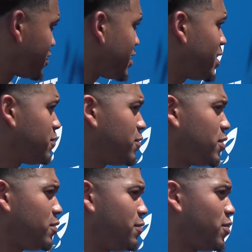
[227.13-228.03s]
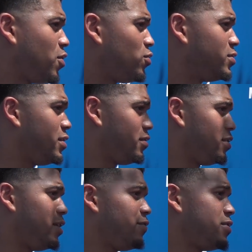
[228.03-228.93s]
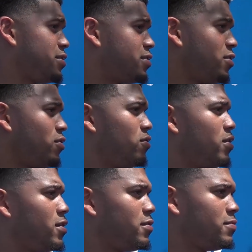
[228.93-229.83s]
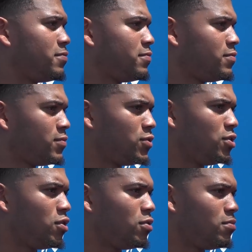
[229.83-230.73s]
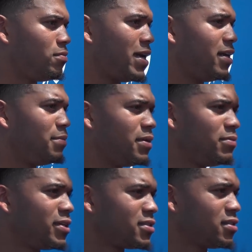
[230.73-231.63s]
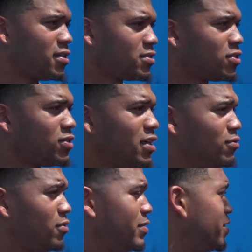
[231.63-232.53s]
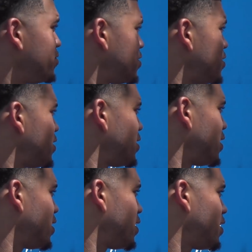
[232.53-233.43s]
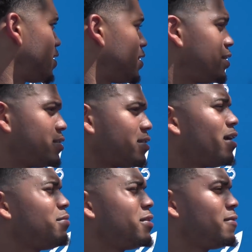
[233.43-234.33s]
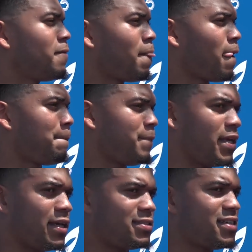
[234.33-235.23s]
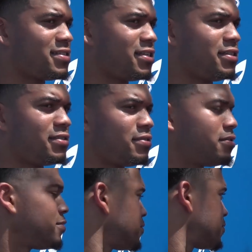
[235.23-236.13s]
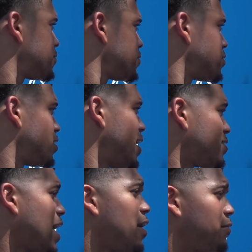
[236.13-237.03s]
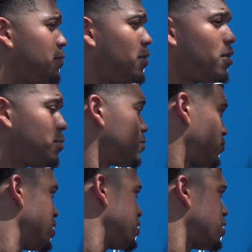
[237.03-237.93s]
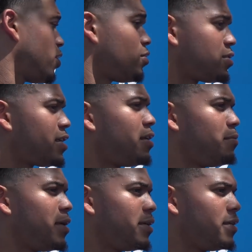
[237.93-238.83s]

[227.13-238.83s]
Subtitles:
excited for the whole defense as a whole. Matty P brings a certain level of energy and excitement and intensity to that side of the ball. Well, really to the whole team, but